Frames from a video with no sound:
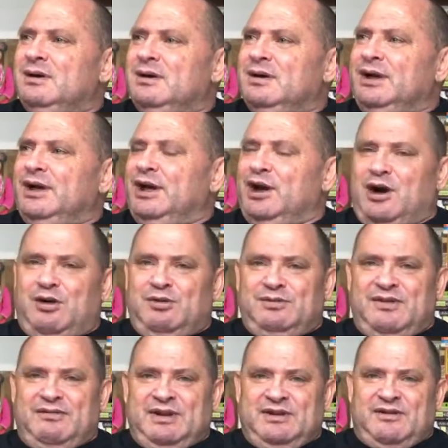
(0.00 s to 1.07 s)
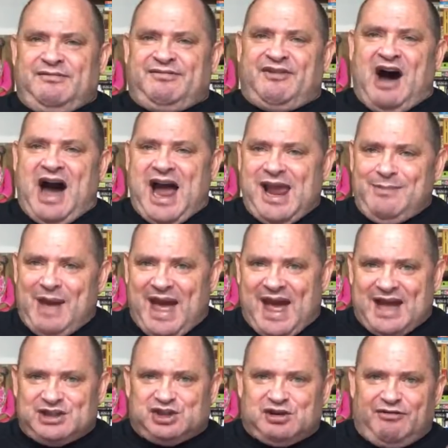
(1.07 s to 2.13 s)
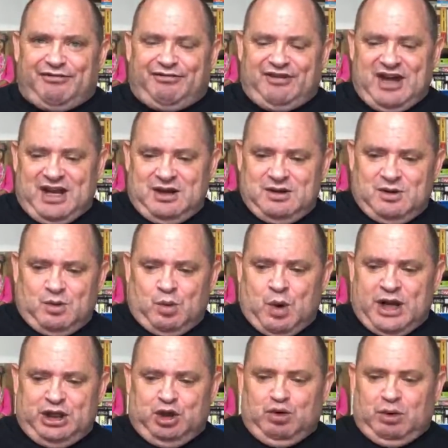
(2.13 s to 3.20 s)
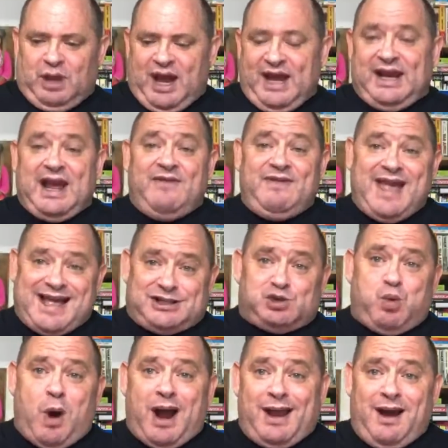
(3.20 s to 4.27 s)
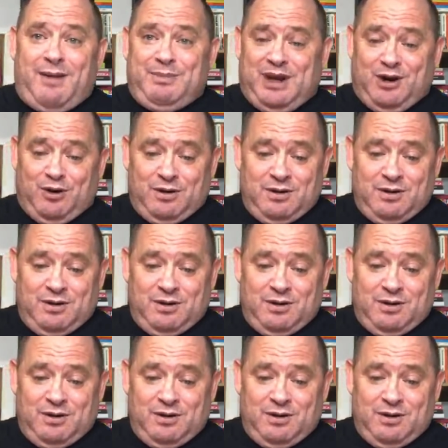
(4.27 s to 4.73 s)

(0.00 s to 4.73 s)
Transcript: the vibe has to fit what you like, and that's why I'm here.